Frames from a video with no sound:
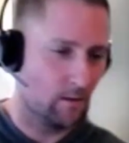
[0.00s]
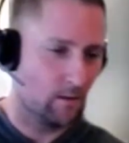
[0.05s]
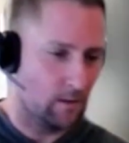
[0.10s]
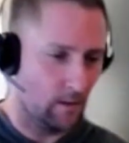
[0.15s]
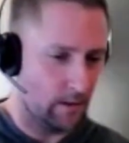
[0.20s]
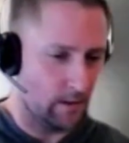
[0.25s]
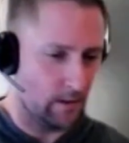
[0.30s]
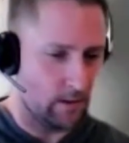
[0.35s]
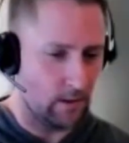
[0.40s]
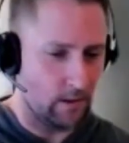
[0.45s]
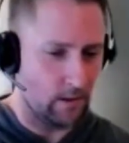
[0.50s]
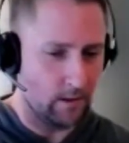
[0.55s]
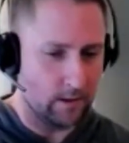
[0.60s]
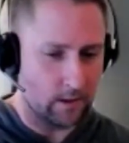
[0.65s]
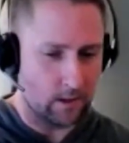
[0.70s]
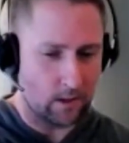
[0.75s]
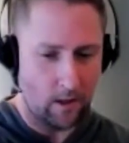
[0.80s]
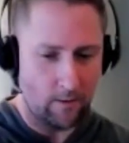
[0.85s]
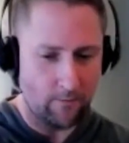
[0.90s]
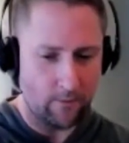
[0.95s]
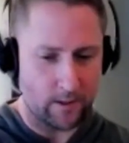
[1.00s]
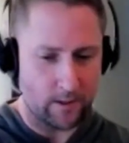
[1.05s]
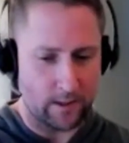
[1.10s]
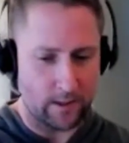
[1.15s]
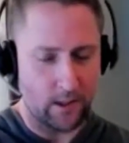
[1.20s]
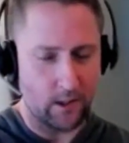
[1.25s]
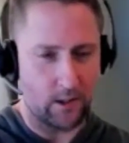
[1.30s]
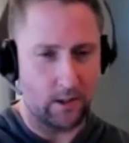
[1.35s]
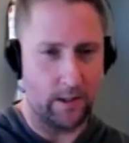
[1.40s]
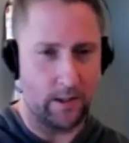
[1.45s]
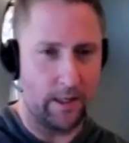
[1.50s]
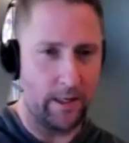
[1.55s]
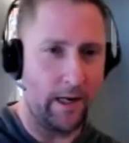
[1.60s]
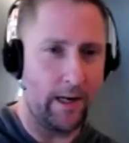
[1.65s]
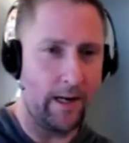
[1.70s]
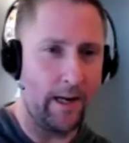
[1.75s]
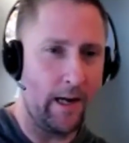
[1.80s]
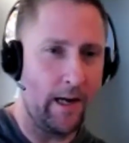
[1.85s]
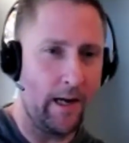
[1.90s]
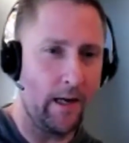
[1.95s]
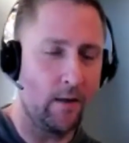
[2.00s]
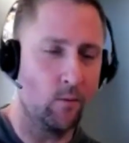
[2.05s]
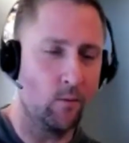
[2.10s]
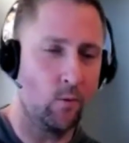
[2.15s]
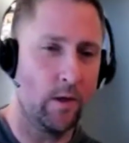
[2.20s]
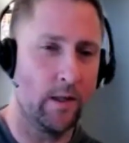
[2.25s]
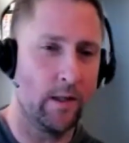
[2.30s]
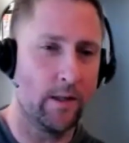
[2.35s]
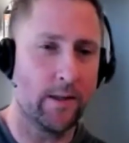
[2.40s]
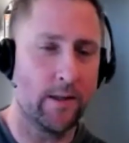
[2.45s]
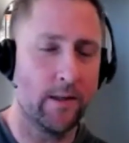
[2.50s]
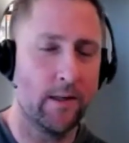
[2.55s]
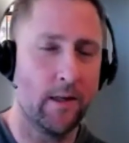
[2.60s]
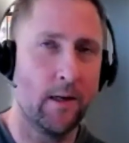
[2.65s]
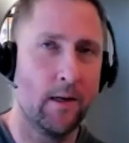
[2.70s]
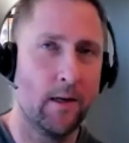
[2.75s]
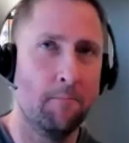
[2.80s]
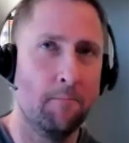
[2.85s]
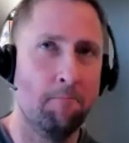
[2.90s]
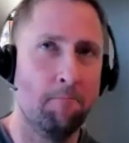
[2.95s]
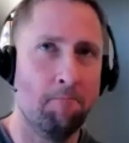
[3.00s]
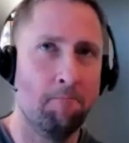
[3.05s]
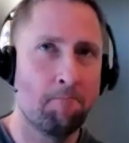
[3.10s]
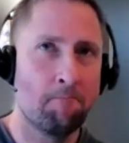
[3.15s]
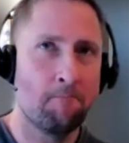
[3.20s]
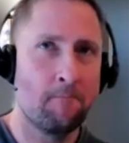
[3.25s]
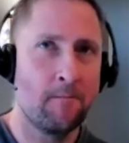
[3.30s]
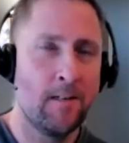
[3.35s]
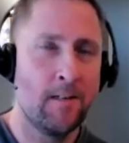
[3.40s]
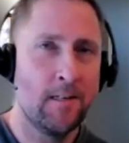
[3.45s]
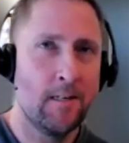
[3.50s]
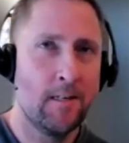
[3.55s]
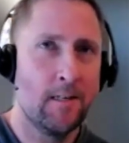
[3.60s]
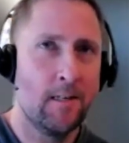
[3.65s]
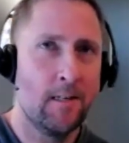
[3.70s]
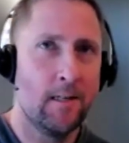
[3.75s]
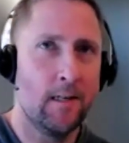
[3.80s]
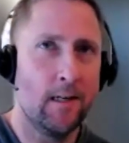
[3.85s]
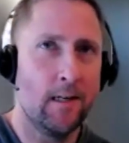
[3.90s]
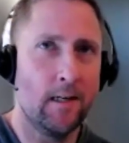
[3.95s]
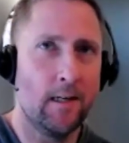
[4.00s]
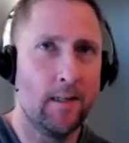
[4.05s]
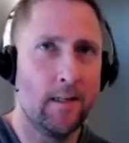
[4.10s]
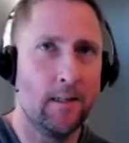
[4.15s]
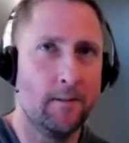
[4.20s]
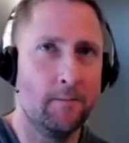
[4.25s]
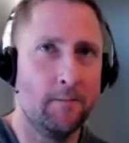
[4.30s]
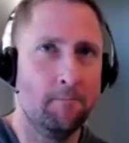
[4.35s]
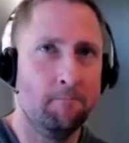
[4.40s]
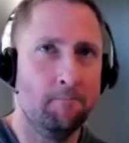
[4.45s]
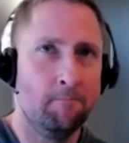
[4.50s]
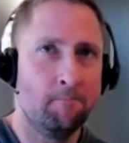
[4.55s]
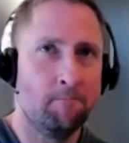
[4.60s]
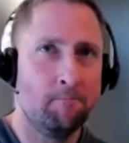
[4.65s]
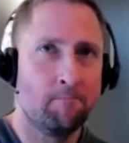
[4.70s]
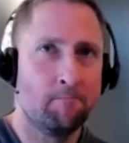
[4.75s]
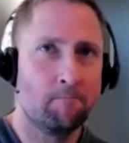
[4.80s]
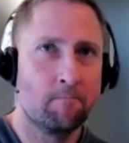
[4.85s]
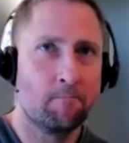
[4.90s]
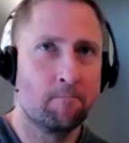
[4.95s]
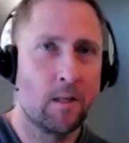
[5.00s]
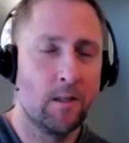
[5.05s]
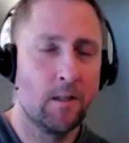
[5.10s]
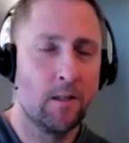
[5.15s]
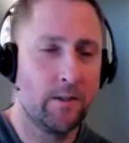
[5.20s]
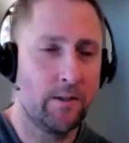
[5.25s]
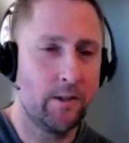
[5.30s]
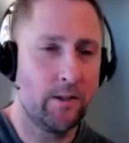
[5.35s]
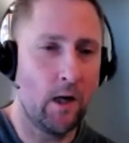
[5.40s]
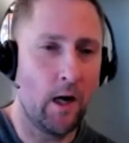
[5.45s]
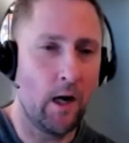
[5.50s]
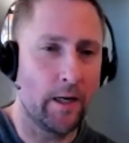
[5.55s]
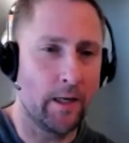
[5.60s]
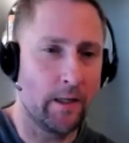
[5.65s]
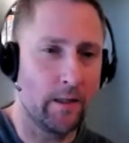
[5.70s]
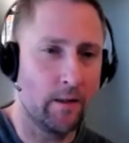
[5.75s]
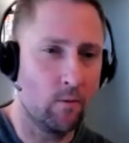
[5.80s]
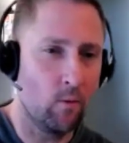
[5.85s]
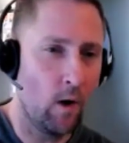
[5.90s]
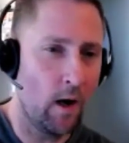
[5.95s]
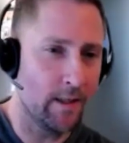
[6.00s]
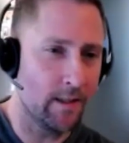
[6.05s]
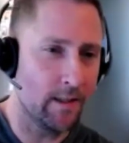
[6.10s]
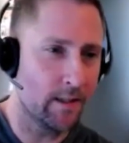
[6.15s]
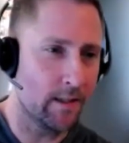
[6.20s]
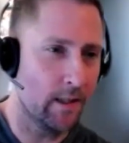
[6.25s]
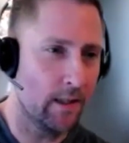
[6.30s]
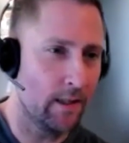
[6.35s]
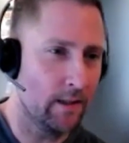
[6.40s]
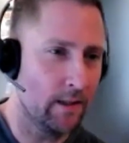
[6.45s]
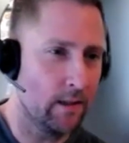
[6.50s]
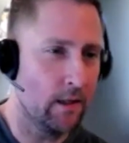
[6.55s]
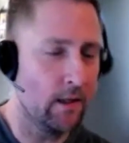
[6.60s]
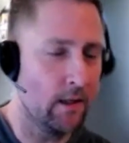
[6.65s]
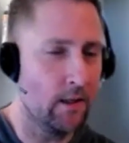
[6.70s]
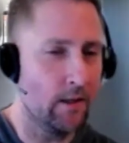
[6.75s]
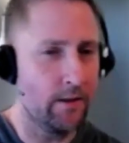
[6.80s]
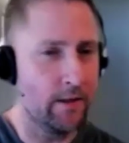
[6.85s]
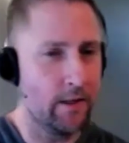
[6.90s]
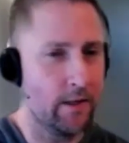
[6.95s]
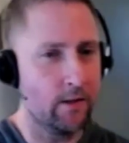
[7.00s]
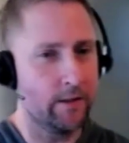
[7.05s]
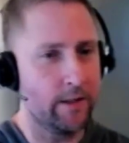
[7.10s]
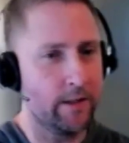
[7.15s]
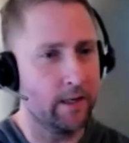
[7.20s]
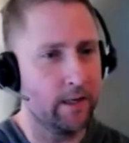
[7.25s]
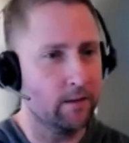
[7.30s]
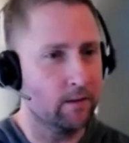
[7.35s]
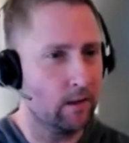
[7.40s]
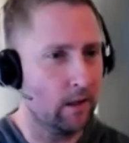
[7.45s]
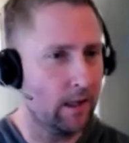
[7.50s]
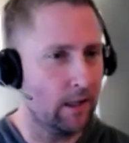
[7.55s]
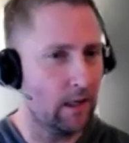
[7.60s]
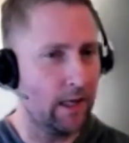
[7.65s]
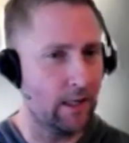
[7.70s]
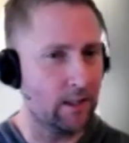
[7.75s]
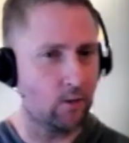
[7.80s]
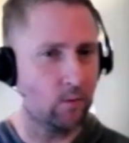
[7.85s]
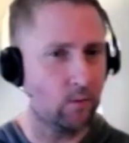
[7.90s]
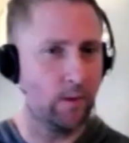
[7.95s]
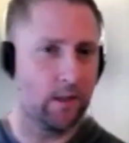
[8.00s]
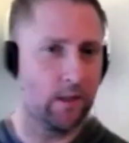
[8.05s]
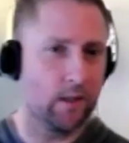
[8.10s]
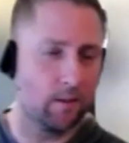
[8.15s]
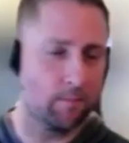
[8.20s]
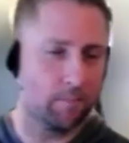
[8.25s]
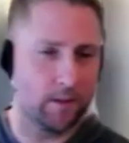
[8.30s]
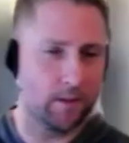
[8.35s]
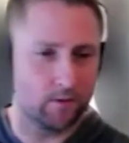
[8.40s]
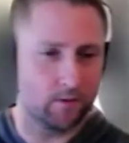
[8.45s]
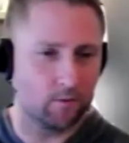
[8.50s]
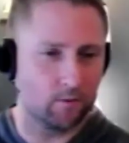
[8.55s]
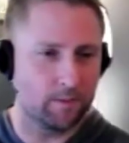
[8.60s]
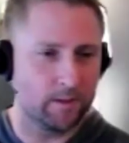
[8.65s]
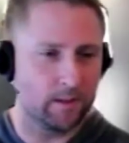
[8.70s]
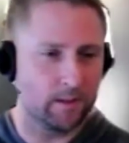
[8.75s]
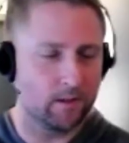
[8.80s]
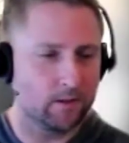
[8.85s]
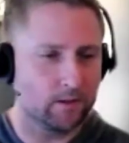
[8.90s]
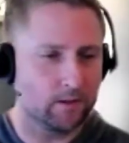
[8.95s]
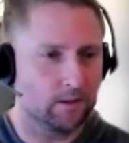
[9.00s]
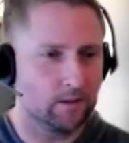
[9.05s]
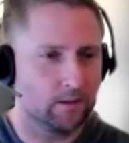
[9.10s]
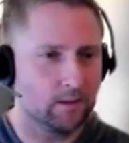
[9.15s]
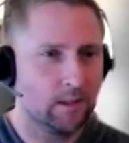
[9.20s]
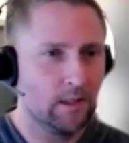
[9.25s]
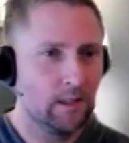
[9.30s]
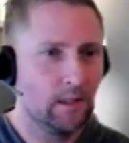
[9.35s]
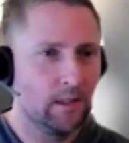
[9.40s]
it's a conversation that I had with uh, Donnie Weinstein the other day, last week on a Peers Over Beers, and